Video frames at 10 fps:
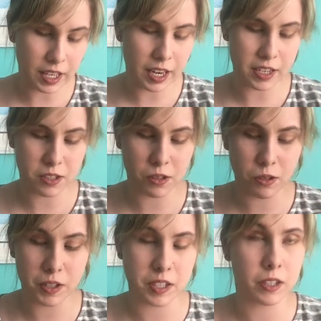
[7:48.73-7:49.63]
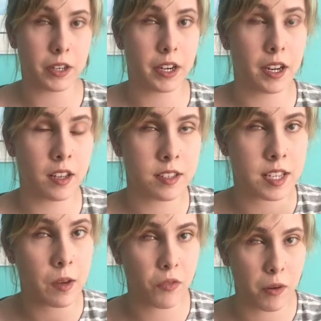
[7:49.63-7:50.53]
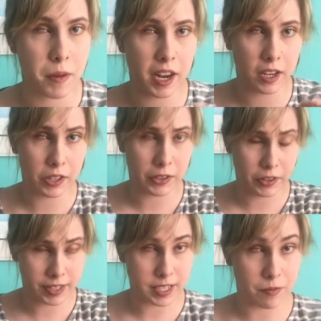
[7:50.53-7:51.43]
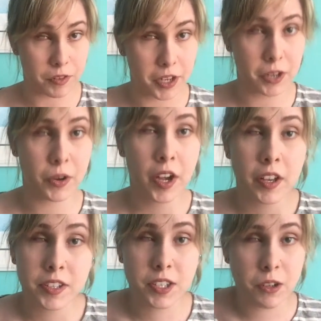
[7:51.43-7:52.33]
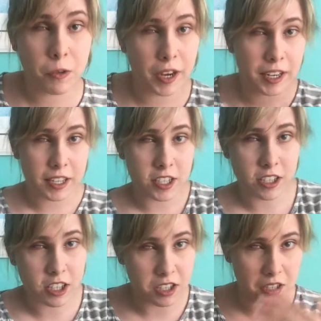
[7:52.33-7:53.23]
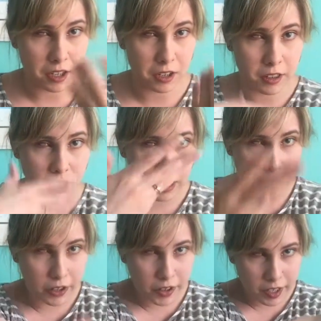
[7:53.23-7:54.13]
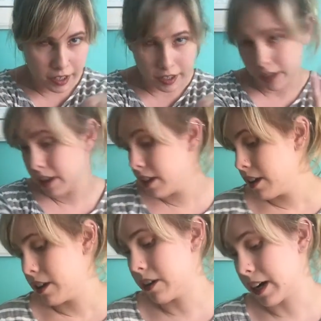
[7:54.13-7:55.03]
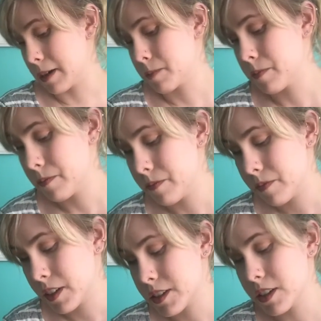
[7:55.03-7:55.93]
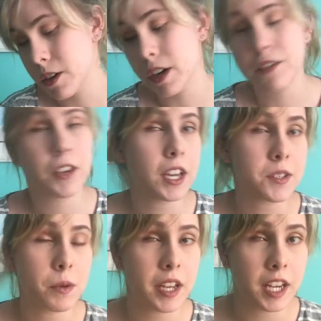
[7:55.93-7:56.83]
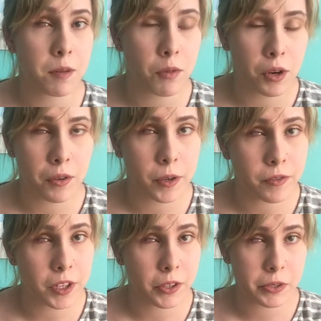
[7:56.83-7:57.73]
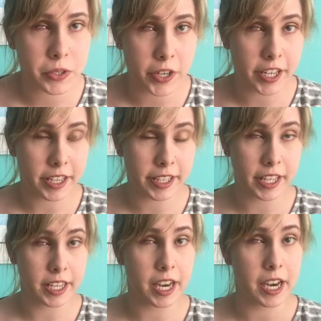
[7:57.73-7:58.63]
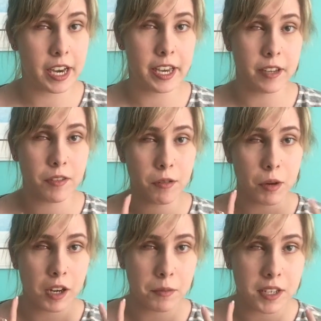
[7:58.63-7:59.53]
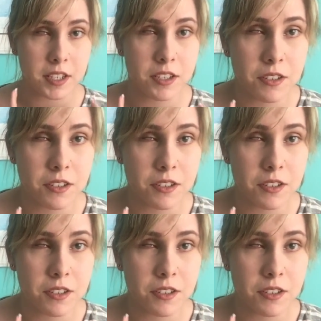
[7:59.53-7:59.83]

that I do is a learning step for me and a learning step for you, so why not just share the learning? Okay, so if you guys want any more reviews or anything like that, if you want me to